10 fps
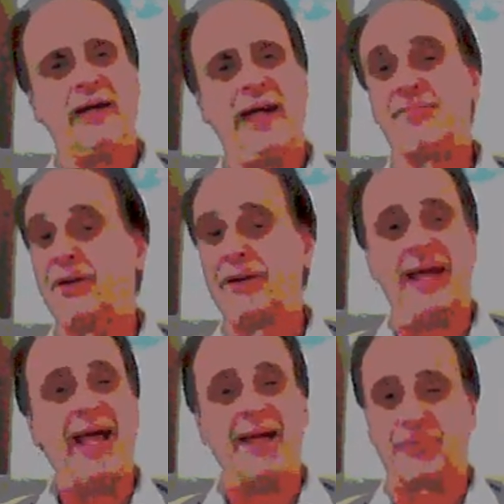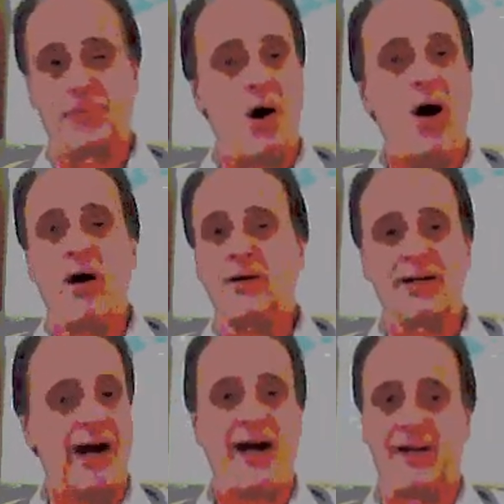every day from all
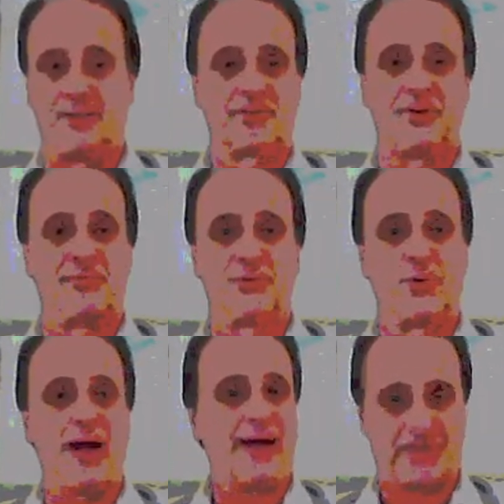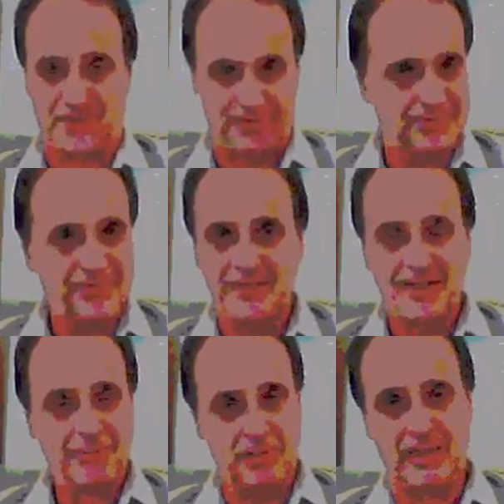kinds of directions.
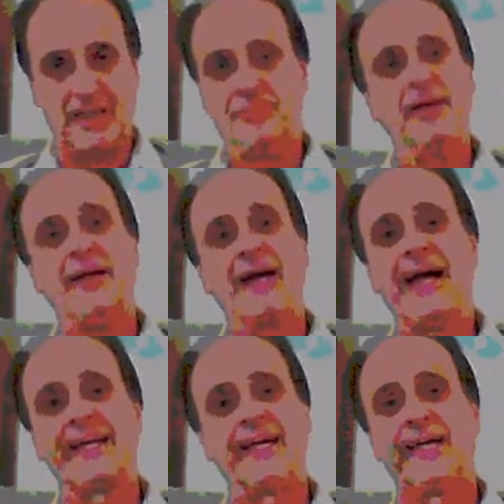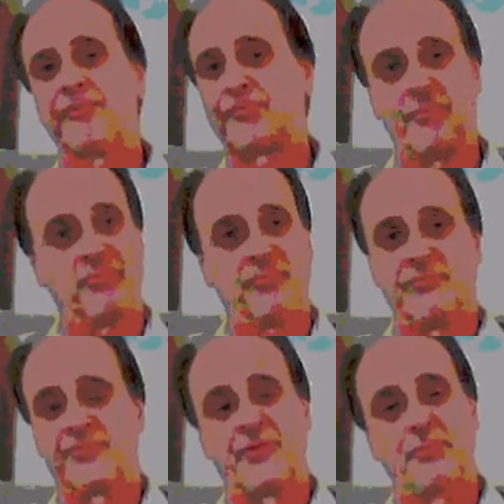Believe me, I get it
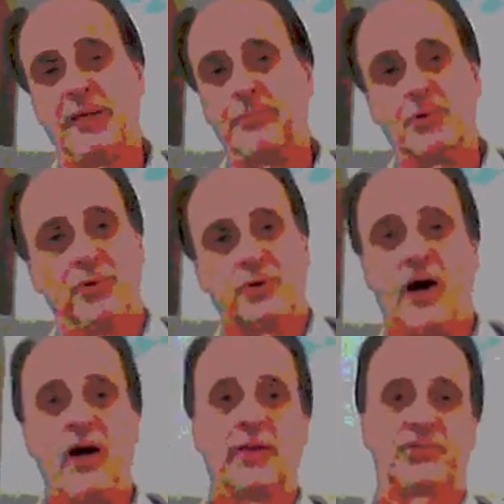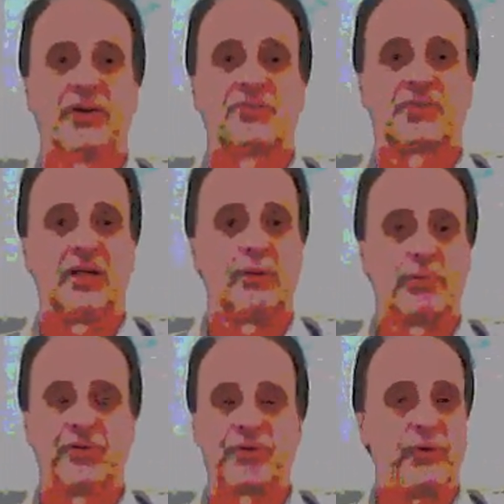from people who call themselves
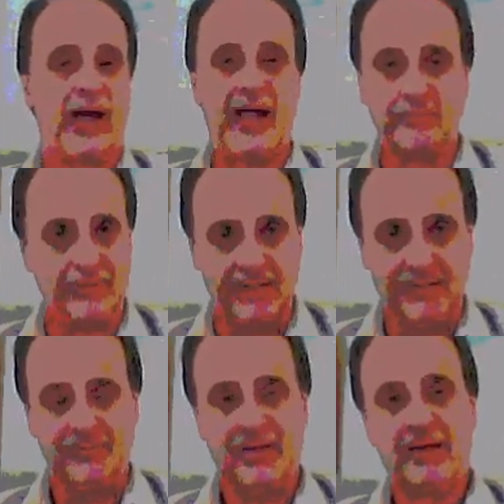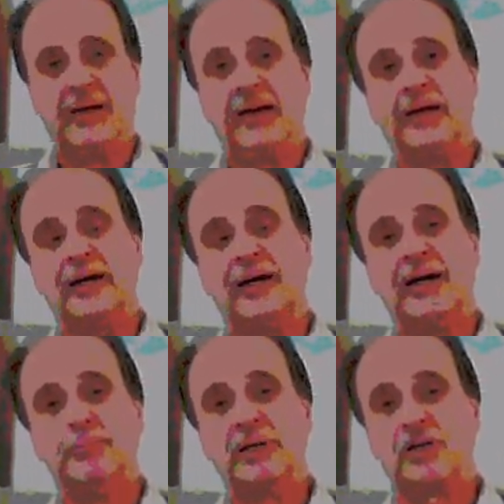liberals who hate me.
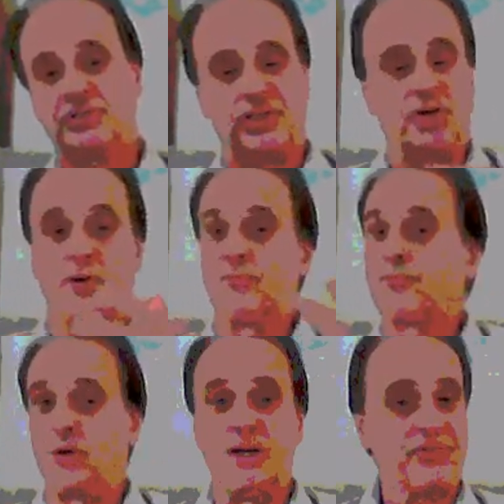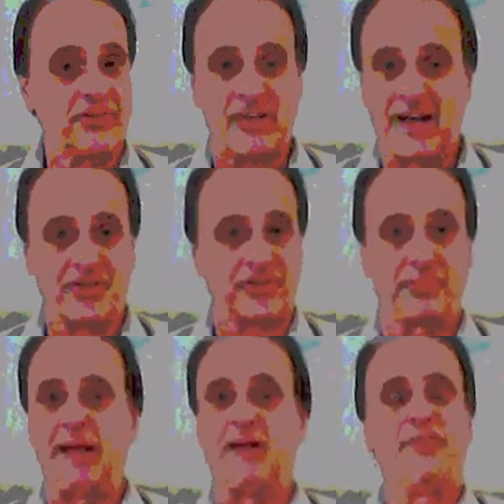Because, you know, for instance, I just
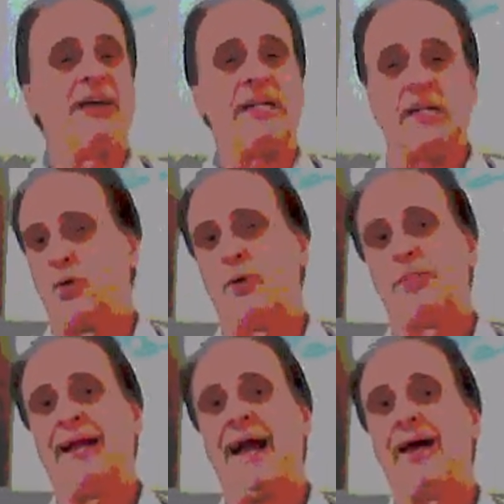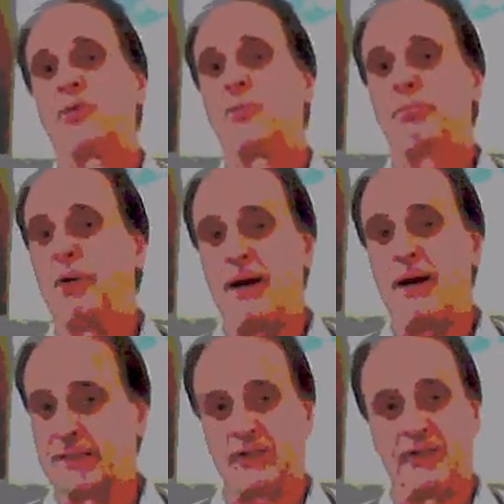made a video about how the
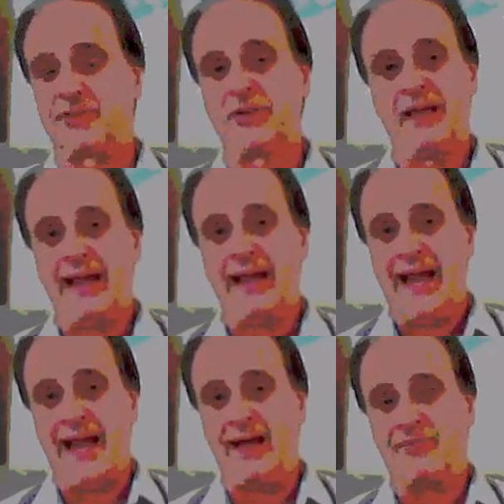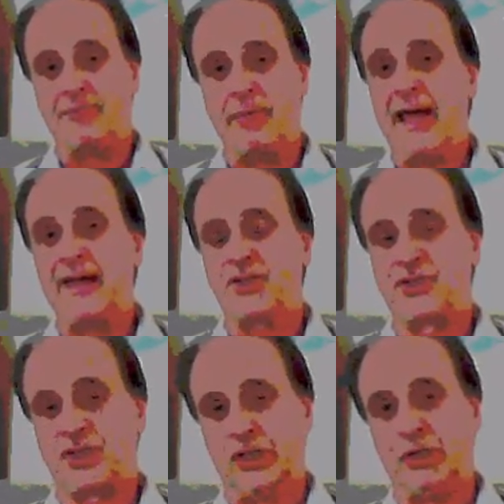Republicans have
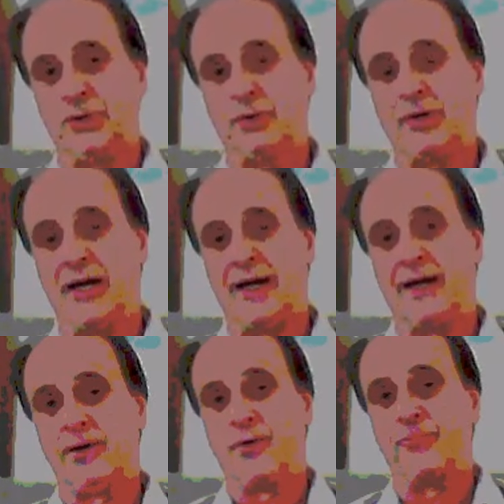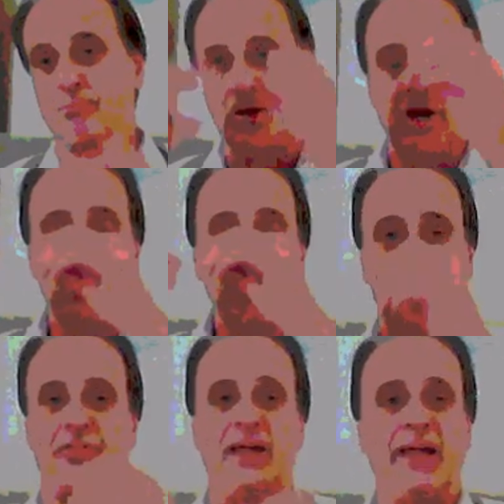managed to maneuver
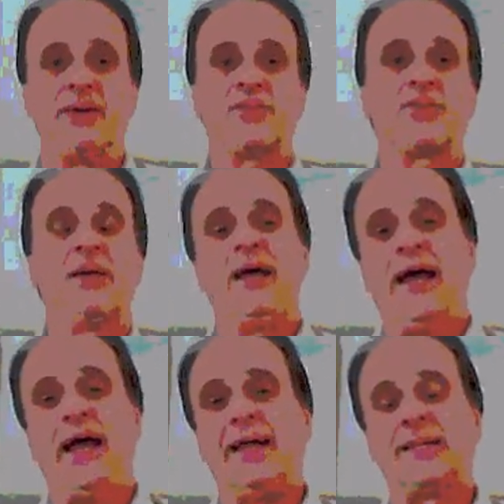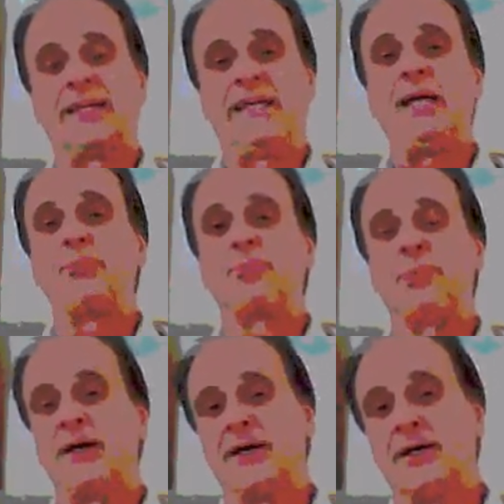things and keep
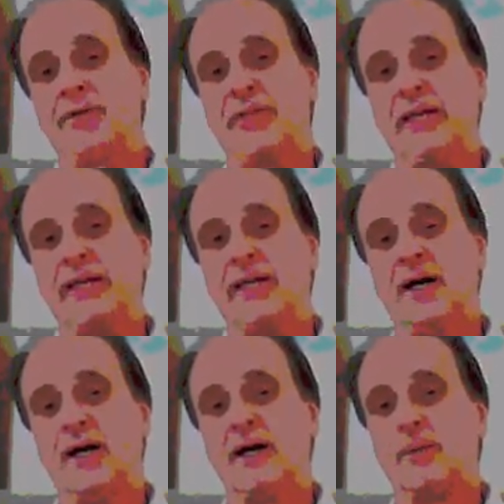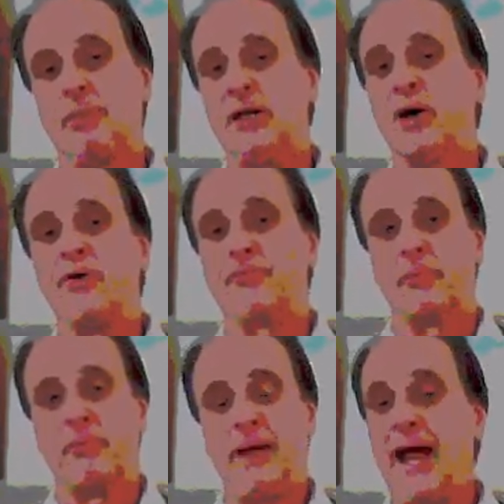the bill
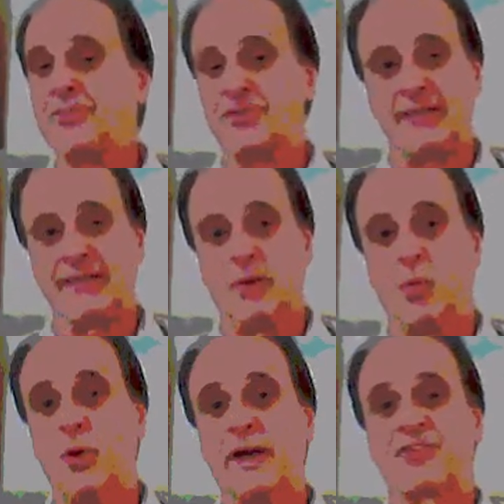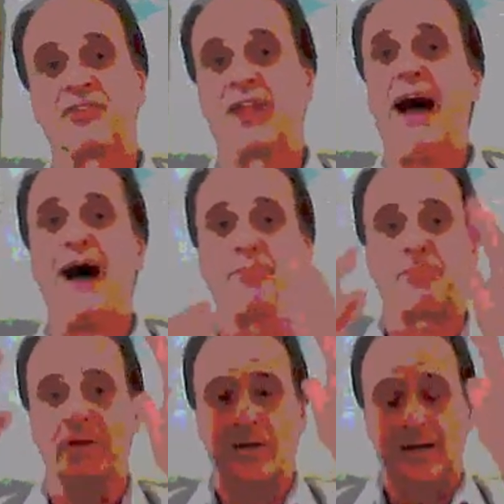from passing that would have
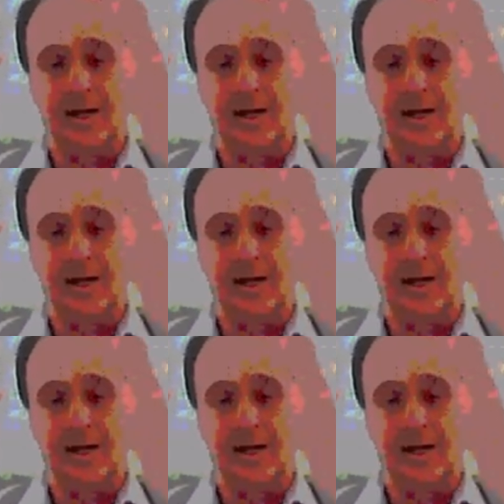stopped